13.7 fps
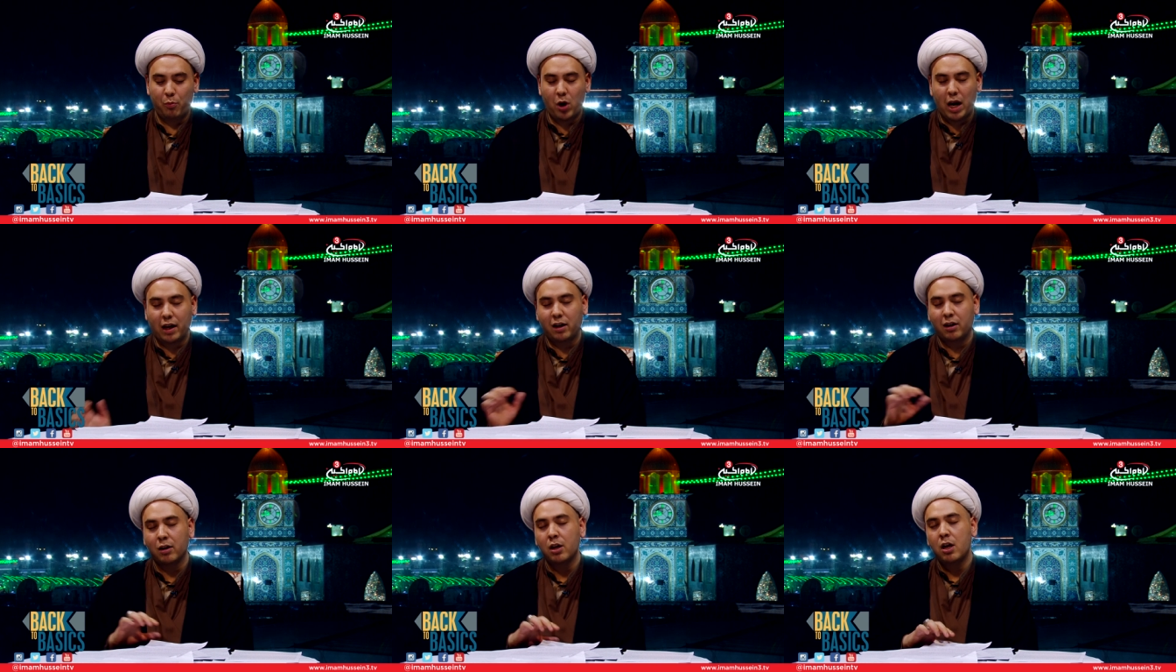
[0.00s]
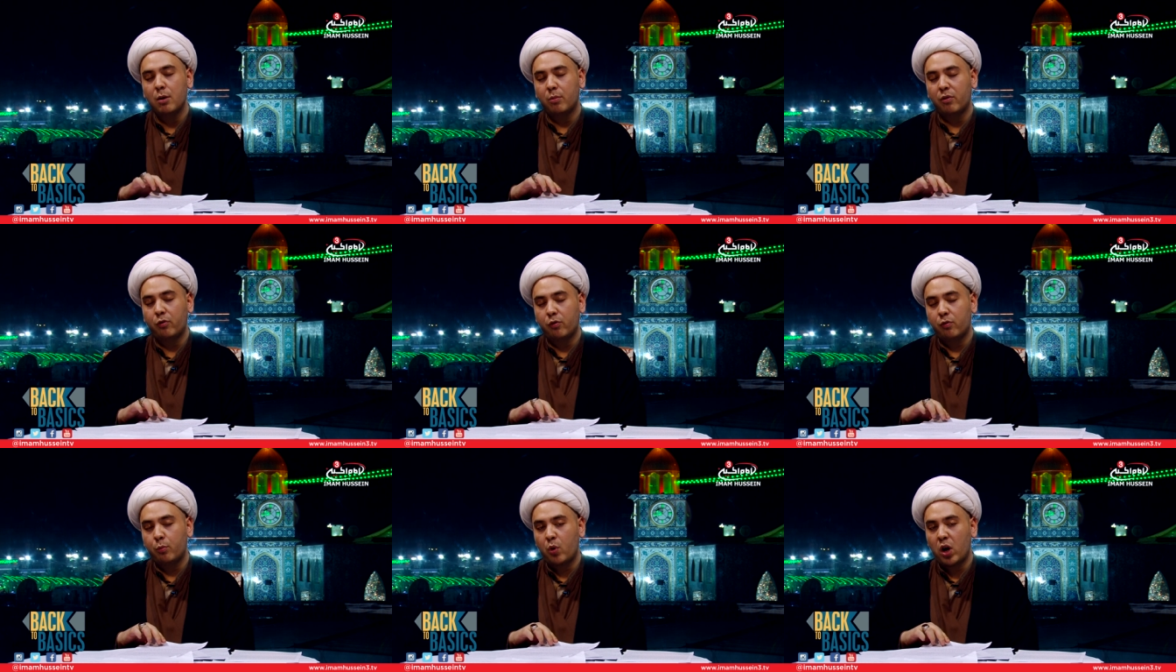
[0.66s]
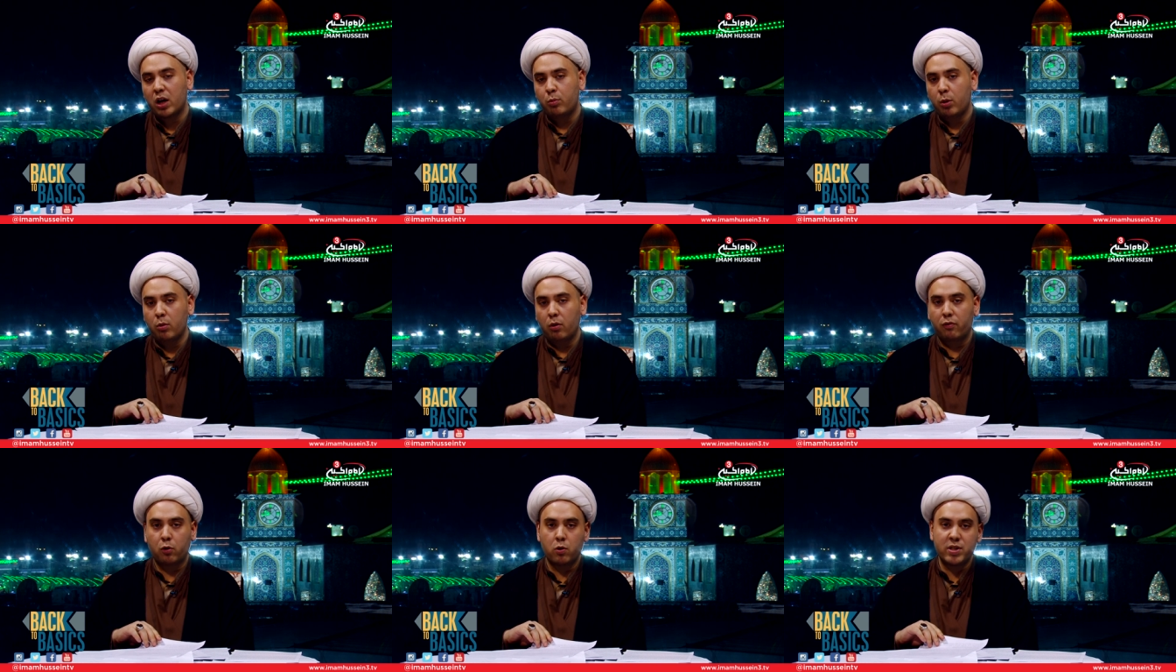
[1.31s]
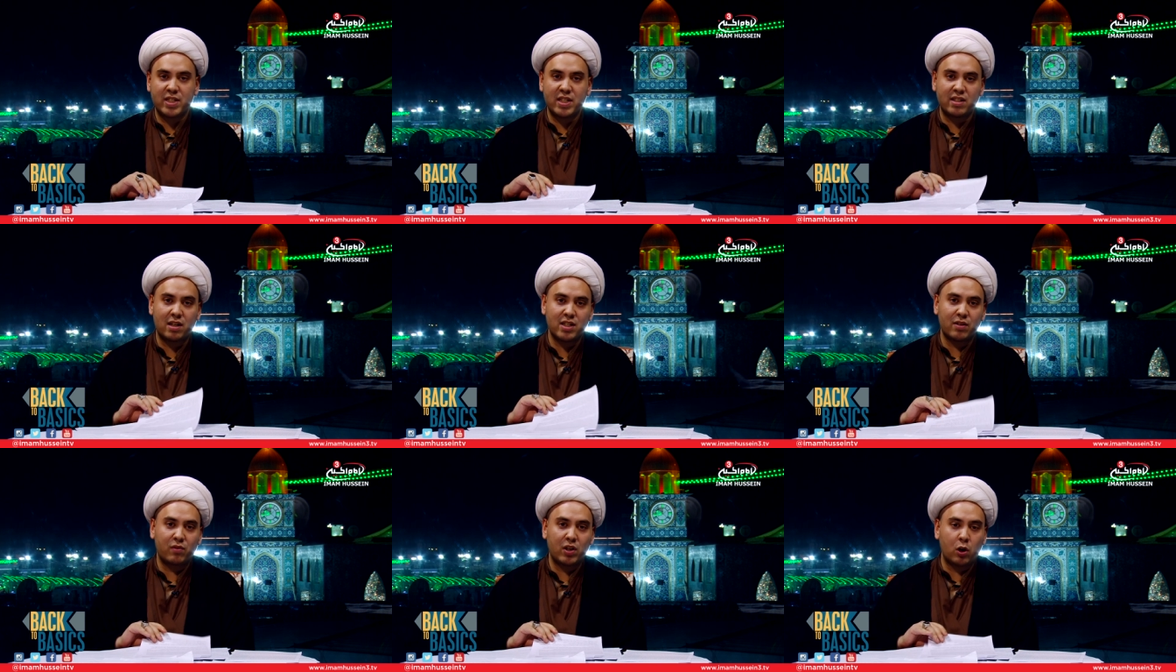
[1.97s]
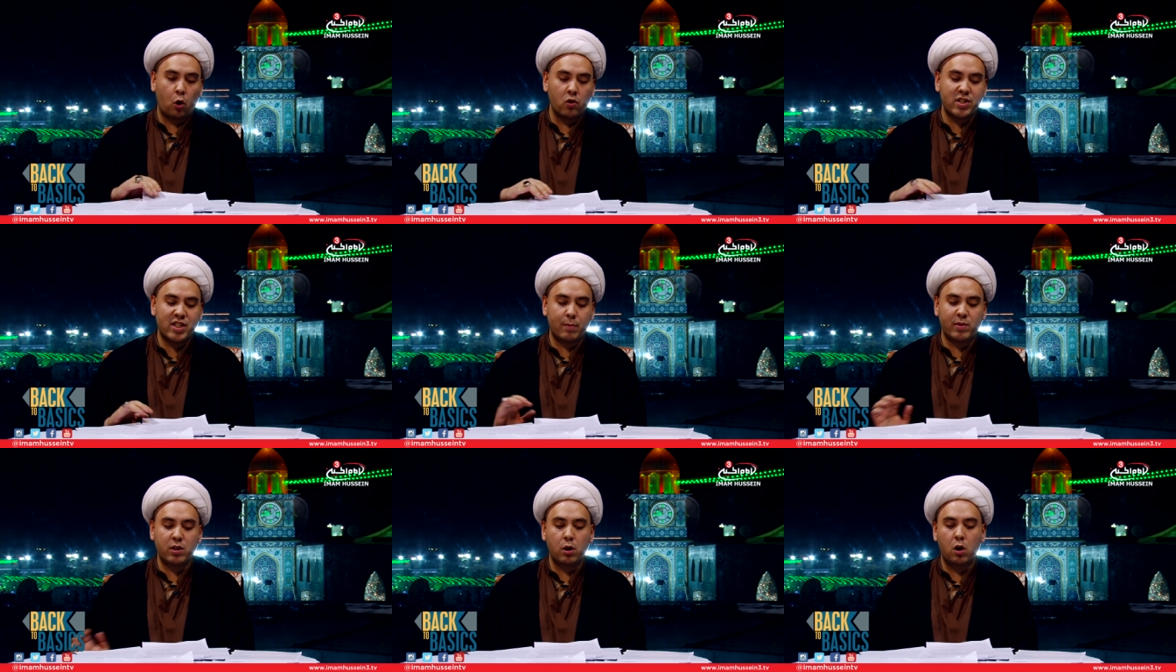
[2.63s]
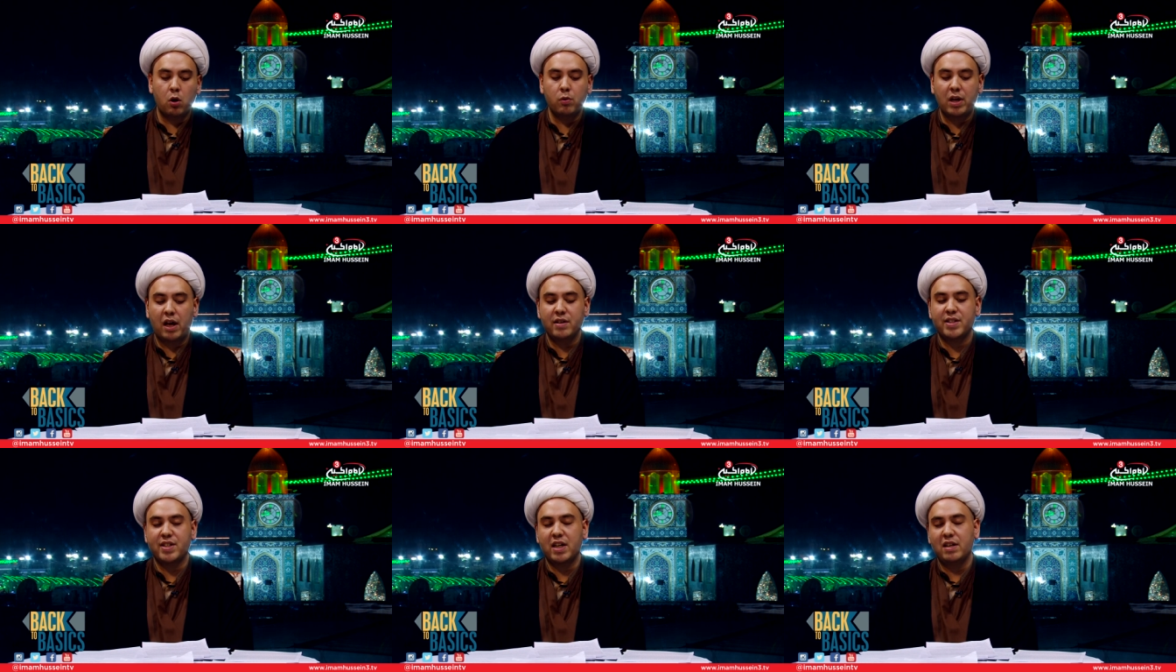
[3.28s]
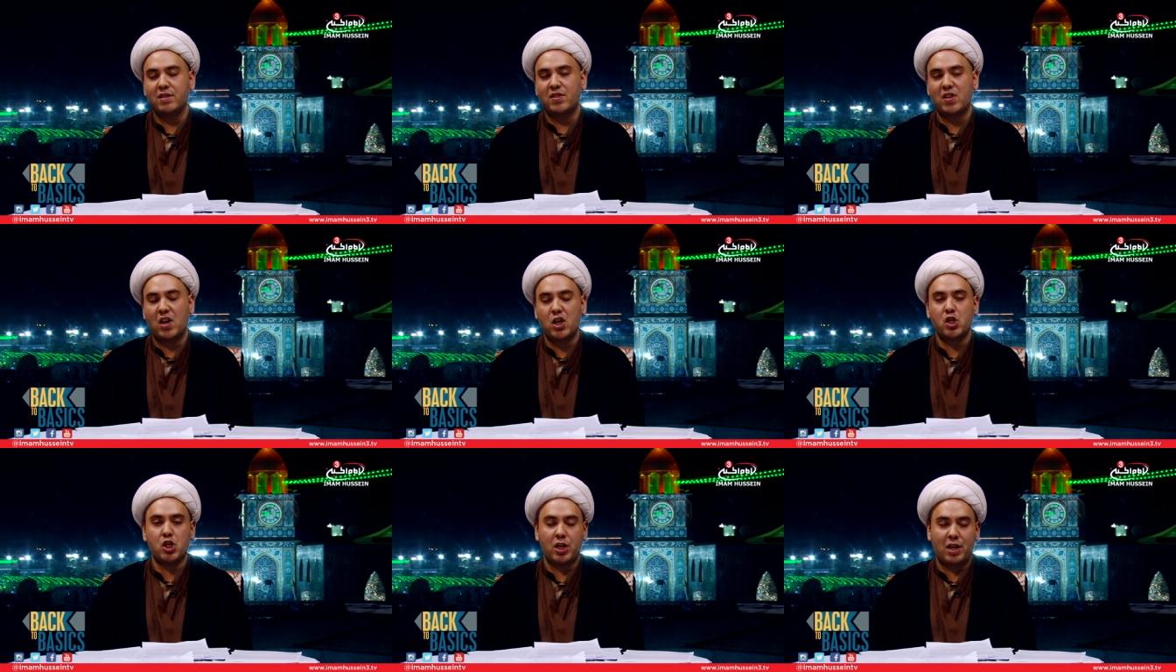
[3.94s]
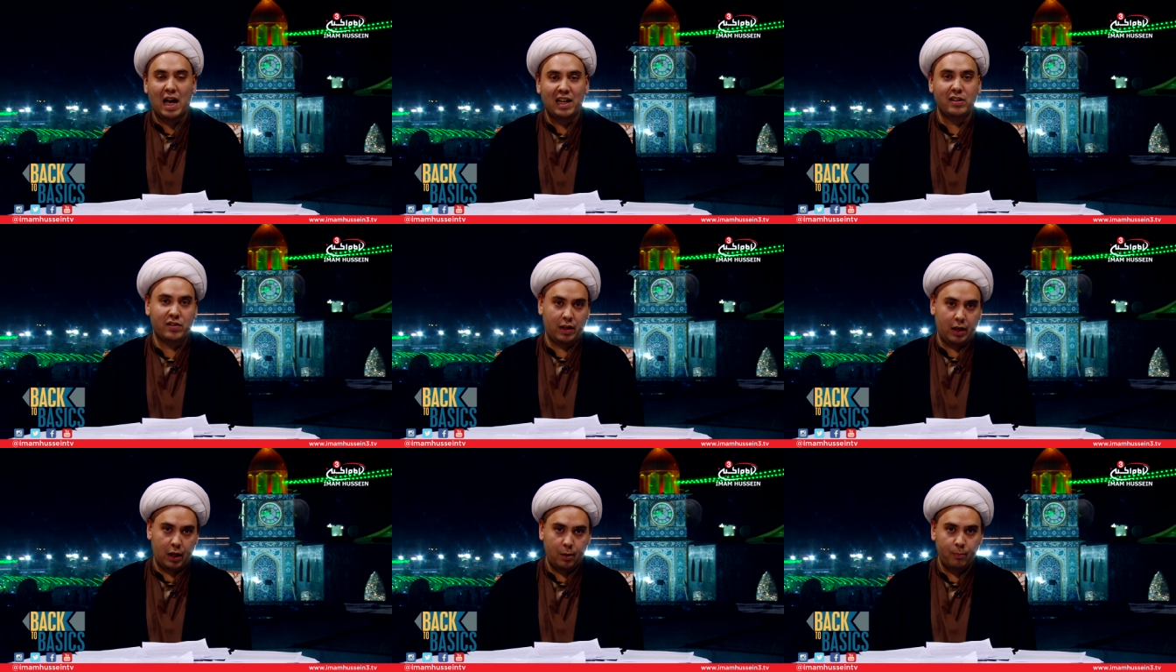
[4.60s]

break. Before the break, we were, of course, discussing the concept known as intentionality.